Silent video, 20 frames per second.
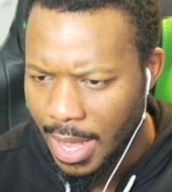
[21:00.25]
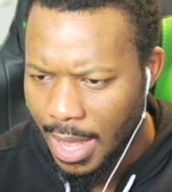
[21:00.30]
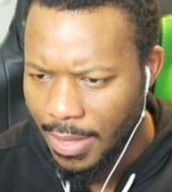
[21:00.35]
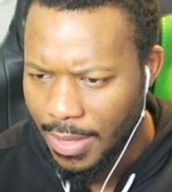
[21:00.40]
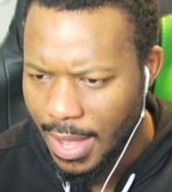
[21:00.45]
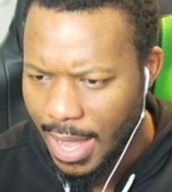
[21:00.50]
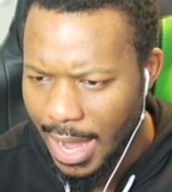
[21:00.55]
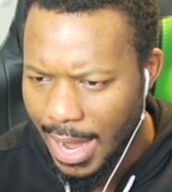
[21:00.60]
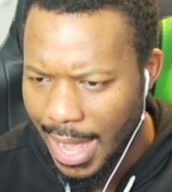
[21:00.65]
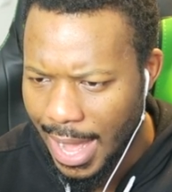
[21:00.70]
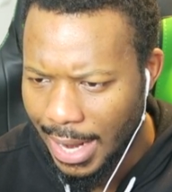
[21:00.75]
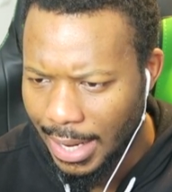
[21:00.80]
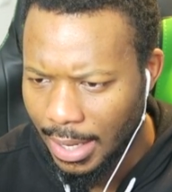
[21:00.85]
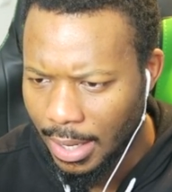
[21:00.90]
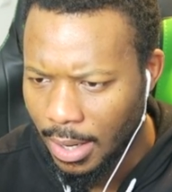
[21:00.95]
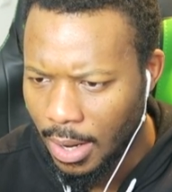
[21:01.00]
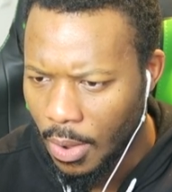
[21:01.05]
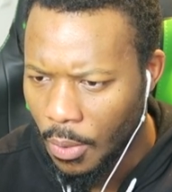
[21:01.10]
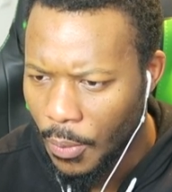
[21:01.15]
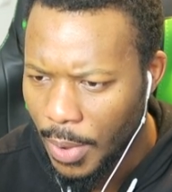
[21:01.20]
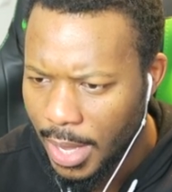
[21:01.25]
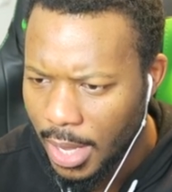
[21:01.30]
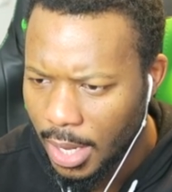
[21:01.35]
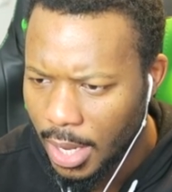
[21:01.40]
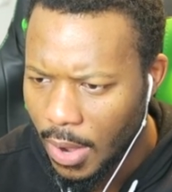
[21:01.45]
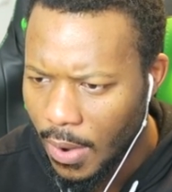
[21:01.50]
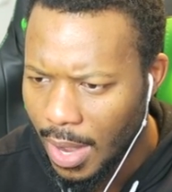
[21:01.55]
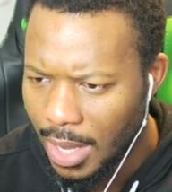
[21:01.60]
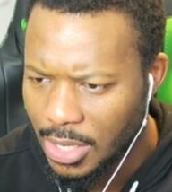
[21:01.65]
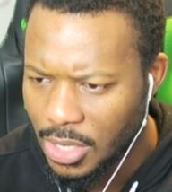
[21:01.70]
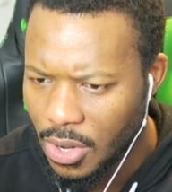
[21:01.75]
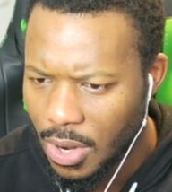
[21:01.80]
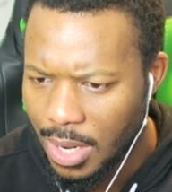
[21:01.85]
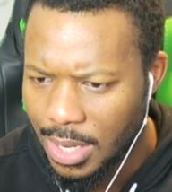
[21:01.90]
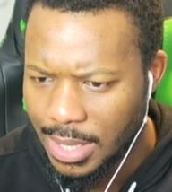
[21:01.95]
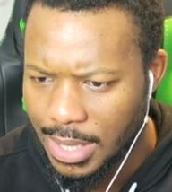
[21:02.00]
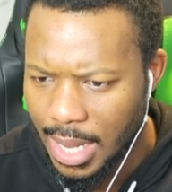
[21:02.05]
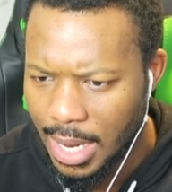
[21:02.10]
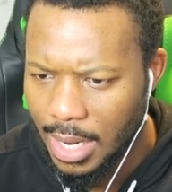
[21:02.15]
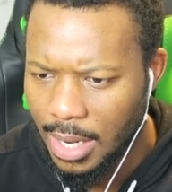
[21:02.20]
I think I got it. A week ago, I
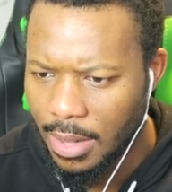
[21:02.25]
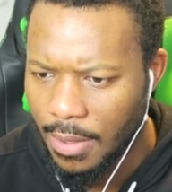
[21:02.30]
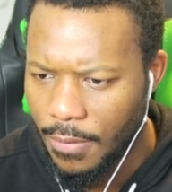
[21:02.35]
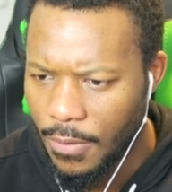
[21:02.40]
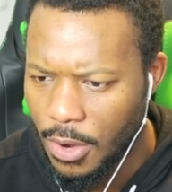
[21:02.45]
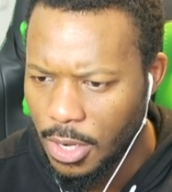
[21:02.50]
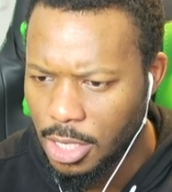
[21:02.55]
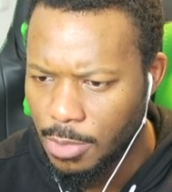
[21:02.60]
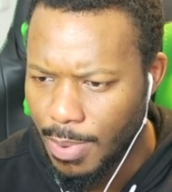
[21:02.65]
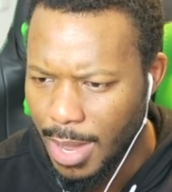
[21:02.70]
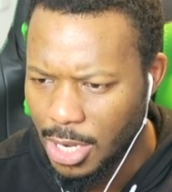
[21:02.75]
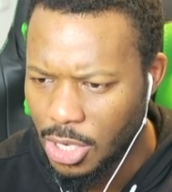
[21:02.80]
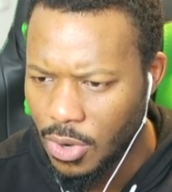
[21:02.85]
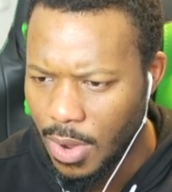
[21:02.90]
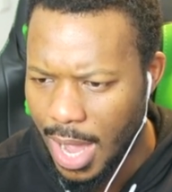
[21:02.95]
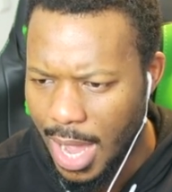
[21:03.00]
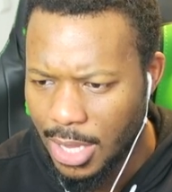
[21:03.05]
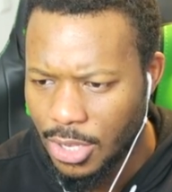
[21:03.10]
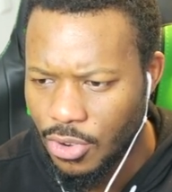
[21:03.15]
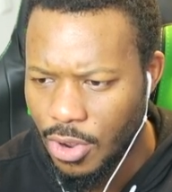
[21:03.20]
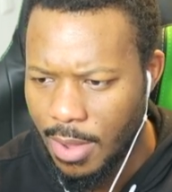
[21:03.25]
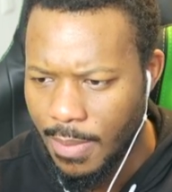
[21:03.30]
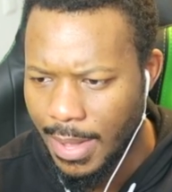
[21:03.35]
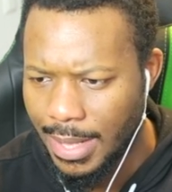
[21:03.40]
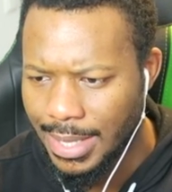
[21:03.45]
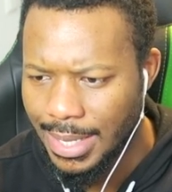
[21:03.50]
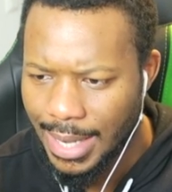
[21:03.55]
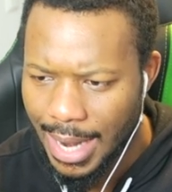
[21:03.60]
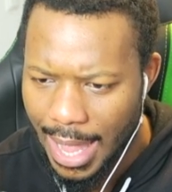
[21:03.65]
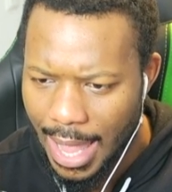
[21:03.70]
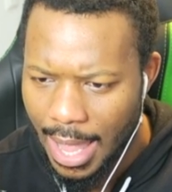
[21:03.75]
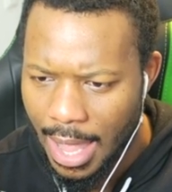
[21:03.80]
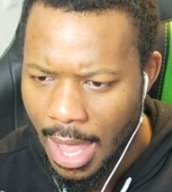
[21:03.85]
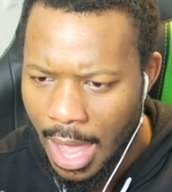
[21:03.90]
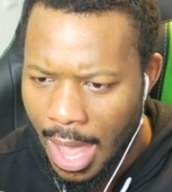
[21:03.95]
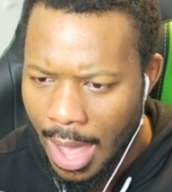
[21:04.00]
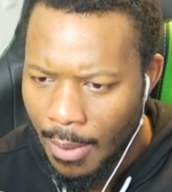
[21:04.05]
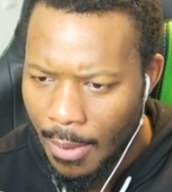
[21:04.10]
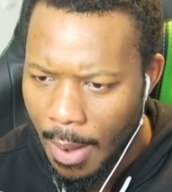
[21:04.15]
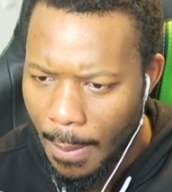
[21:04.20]
started selling the first special ice cream, and today,
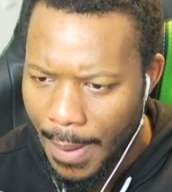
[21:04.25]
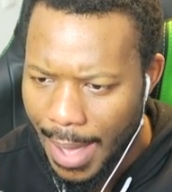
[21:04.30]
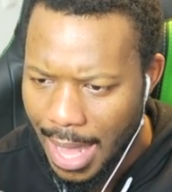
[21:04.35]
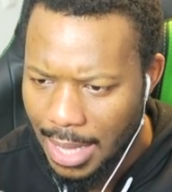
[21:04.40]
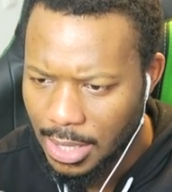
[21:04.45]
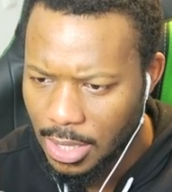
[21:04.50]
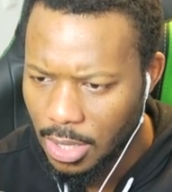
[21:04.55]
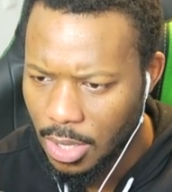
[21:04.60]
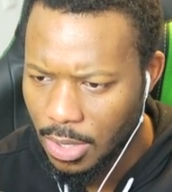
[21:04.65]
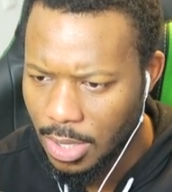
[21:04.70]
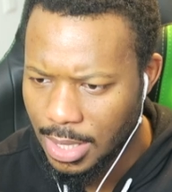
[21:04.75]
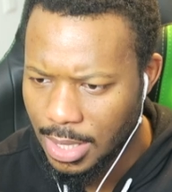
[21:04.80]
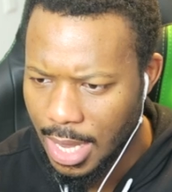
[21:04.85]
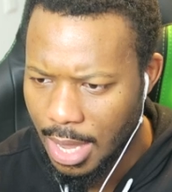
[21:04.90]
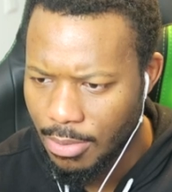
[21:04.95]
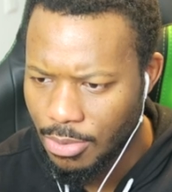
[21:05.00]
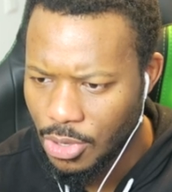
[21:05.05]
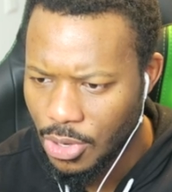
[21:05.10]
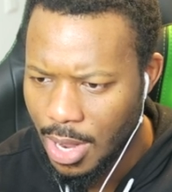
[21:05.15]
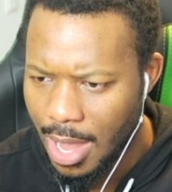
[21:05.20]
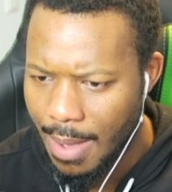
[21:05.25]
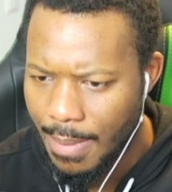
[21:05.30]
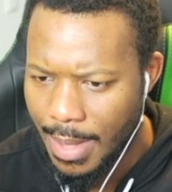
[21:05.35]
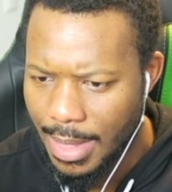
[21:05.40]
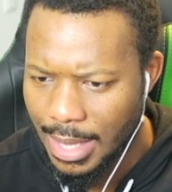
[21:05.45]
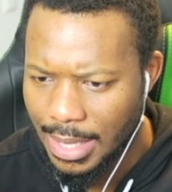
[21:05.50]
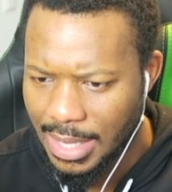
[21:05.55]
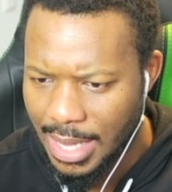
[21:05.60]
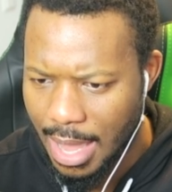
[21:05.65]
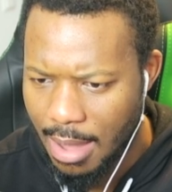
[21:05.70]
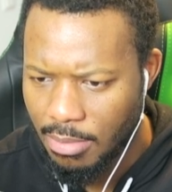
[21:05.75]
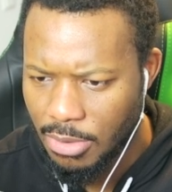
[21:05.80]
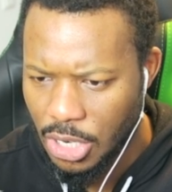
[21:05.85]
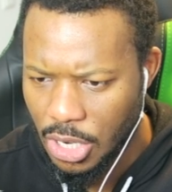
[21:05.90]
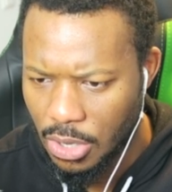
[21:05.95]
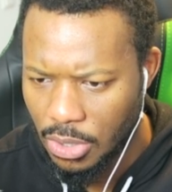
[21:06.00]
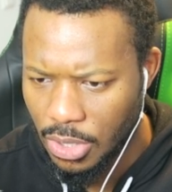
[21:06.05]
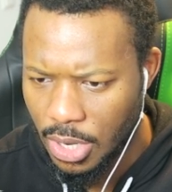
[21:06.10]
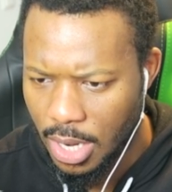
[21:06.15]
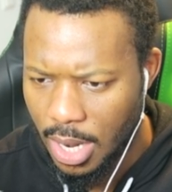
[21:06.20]
while passing same street, I met the same
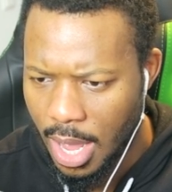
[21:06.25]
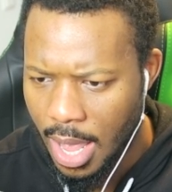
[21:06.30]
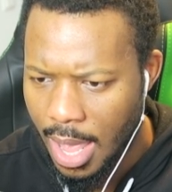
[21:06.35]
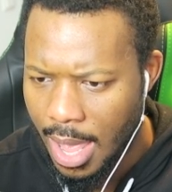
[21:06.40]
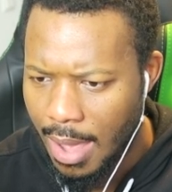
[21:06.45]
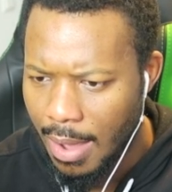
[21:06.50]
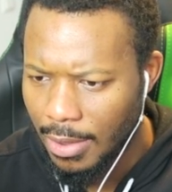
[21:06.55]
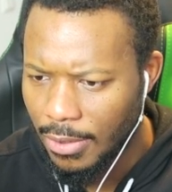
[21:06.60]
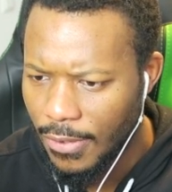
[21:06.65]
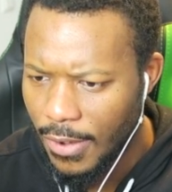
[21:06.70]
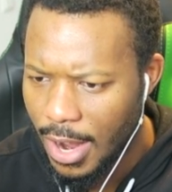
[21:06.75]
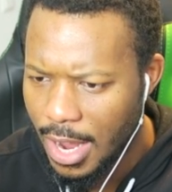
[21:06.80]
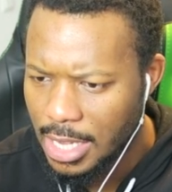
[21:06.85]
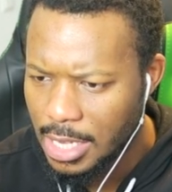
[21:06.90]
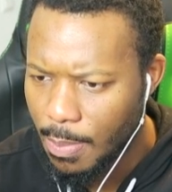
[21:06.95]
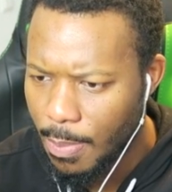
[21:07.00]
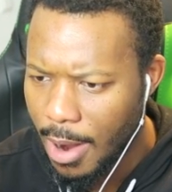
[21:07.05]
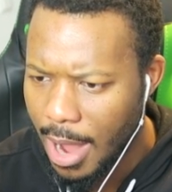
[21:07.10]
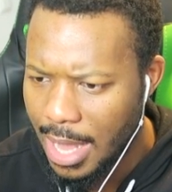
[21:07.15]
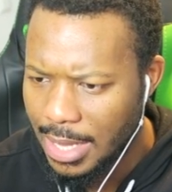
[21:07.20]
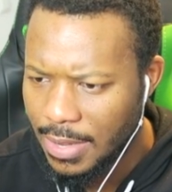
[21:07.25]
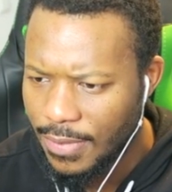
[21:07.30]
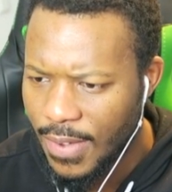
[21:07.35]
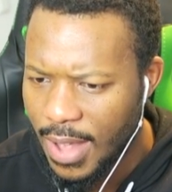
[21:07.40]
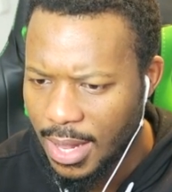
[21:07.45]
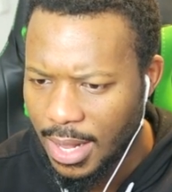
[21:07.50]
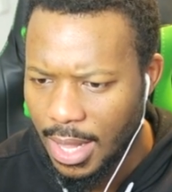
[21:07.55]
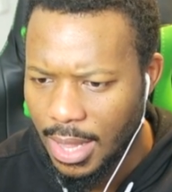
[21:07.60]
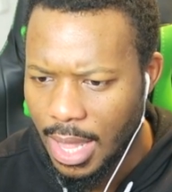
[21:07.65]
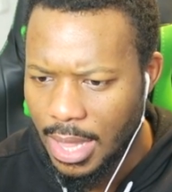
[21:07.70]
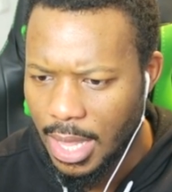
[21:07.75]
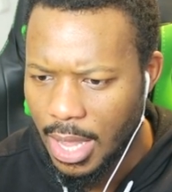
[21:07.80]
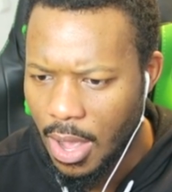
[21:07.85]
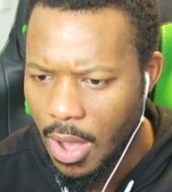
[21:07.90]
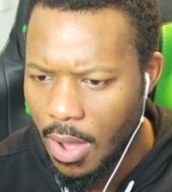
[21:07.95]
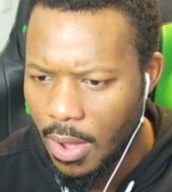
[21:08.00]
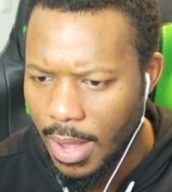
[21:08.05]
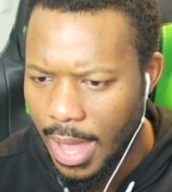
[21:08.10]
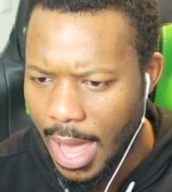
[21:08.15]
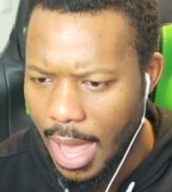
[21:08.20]
children. I was very surprised to find out that they
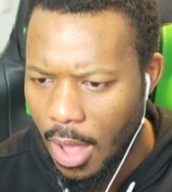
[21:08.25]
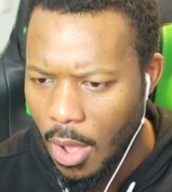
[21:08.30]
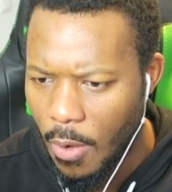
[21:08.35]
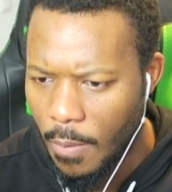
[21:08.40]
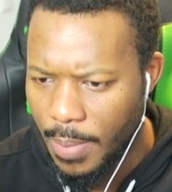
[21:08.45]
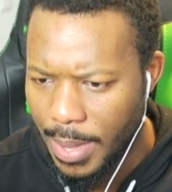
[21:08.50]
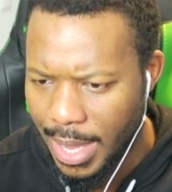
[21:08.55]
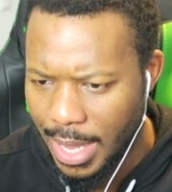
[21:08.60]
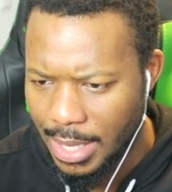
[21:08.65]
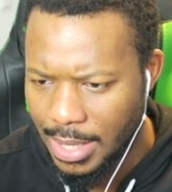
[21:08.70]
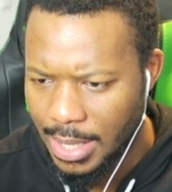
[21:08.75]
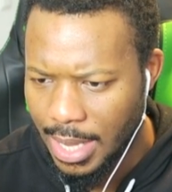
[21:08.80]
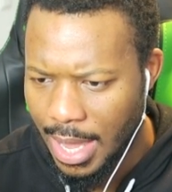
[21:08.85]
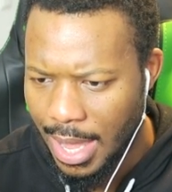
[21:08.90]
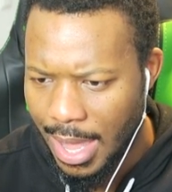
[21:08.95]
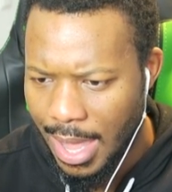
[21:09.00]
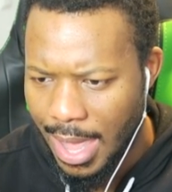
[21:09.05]
all got obese.